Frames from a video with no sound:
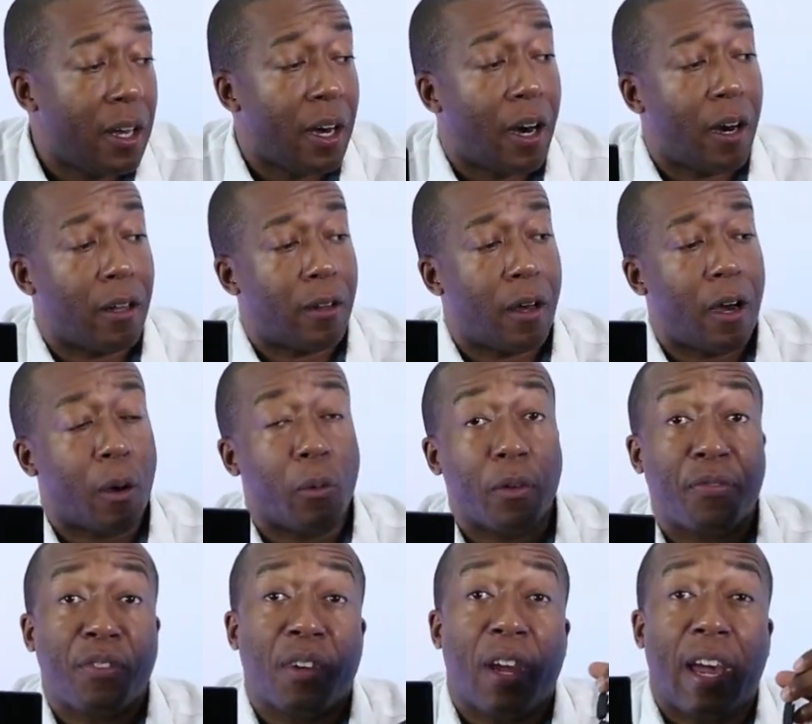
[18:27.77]
along
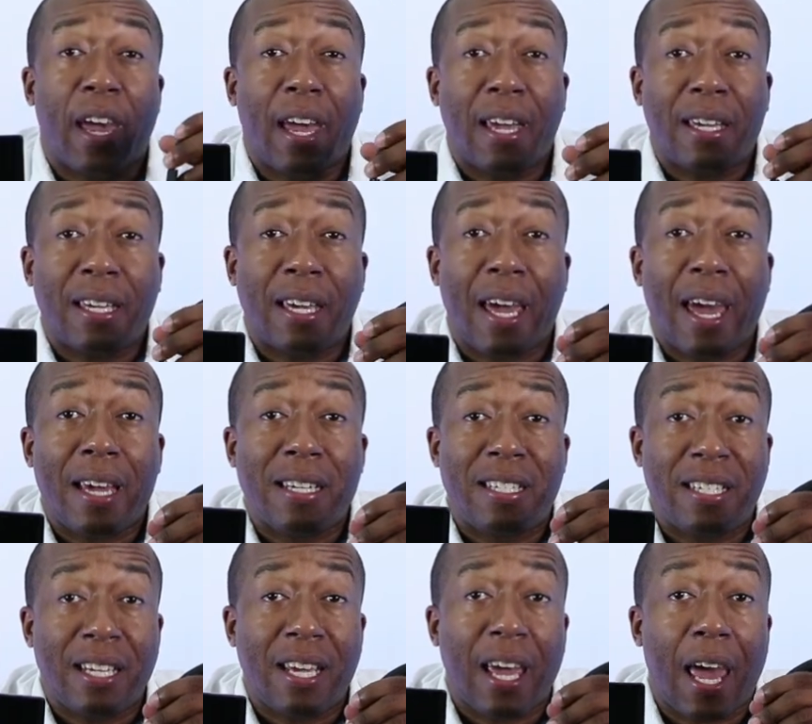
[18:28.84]
with your
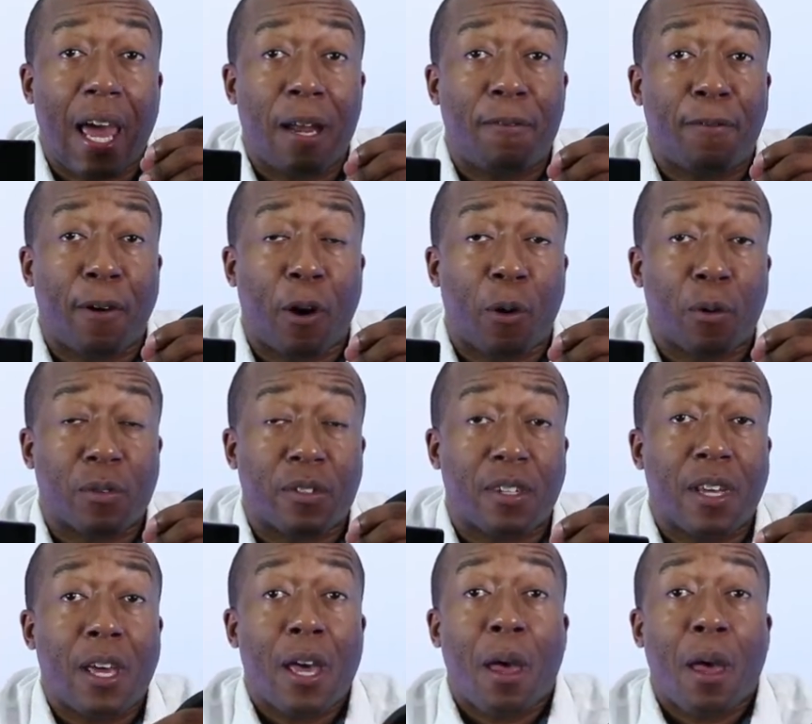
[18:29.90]
AKG headphones.